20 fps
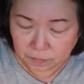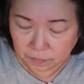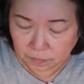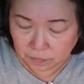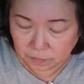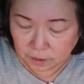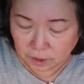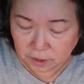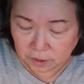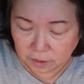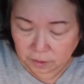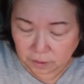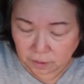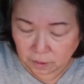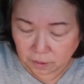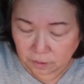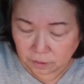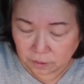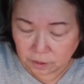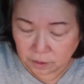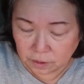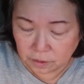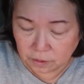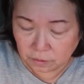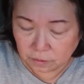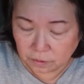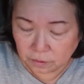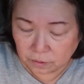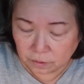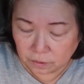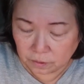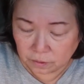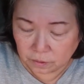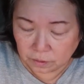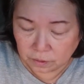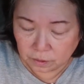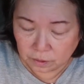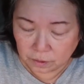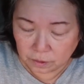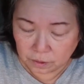just continue to
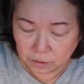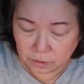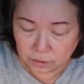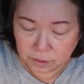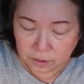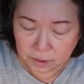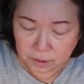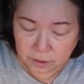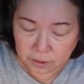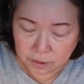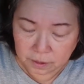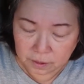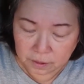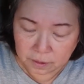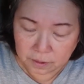glue this